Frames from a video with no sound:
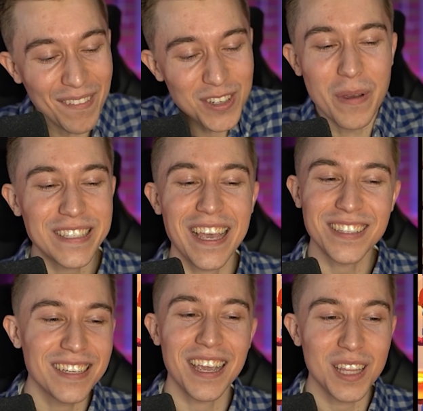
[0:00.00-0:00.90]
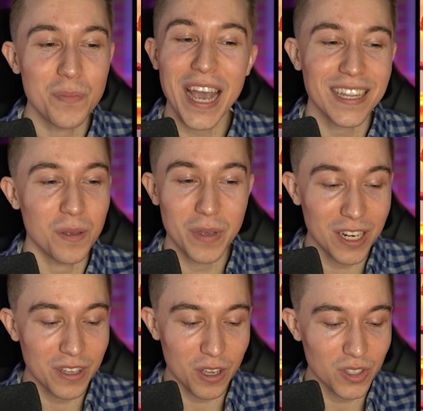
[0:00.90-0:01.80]
going to drop my Skeleton King in the back, and he
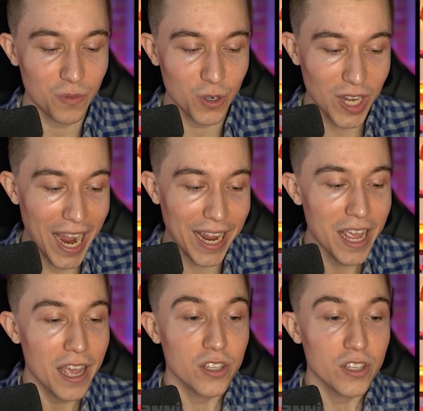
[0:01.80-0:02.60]
immediately goes in for a Giant.